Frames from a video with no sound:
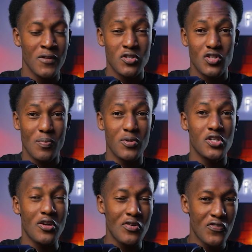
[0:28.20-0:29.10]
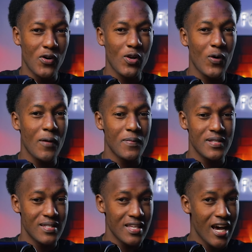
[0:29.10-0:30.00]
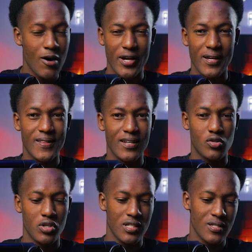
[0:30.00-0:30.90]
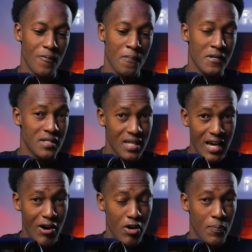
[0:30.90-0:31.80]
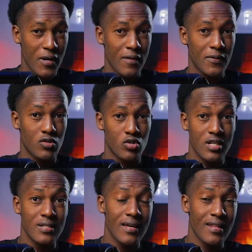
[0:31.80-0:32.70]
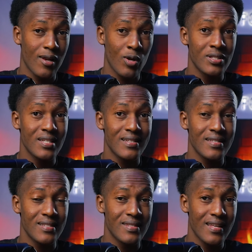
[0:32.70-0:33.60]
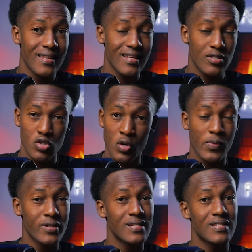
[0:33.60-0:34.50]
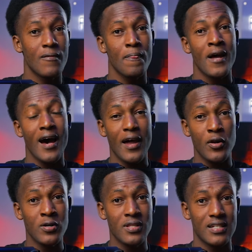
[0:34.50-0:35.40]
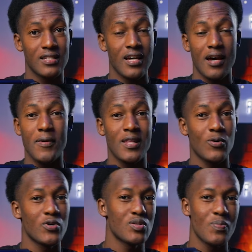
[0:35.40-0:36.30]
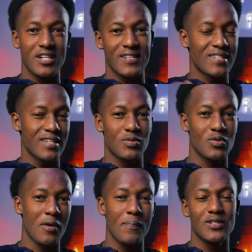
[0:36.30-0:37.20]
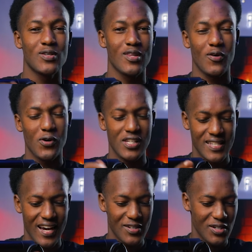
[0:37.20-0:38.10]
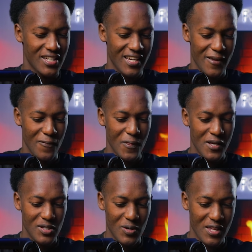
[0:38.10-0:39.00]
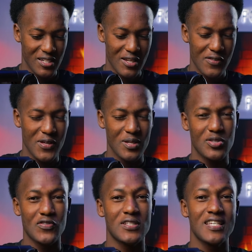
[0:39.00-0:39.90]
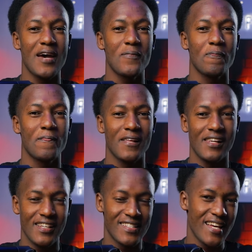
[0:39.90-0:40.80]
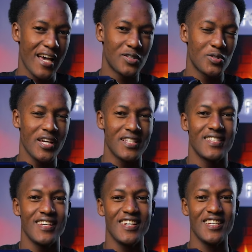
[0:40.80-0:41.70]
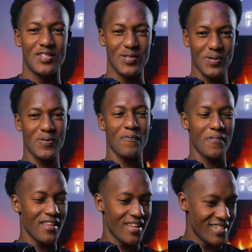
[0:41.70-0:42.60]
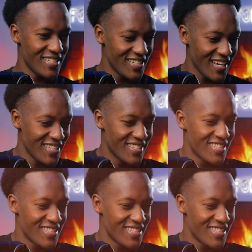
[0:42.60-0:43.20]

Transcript: So be sure you follow up, see how I get the trades, see how I open up the trades, the lot sizes, then the stop losses, and all that. And by the way, smash the subscribe button. The goal is 100K. So without any further save your time, let's dive straight into the chat.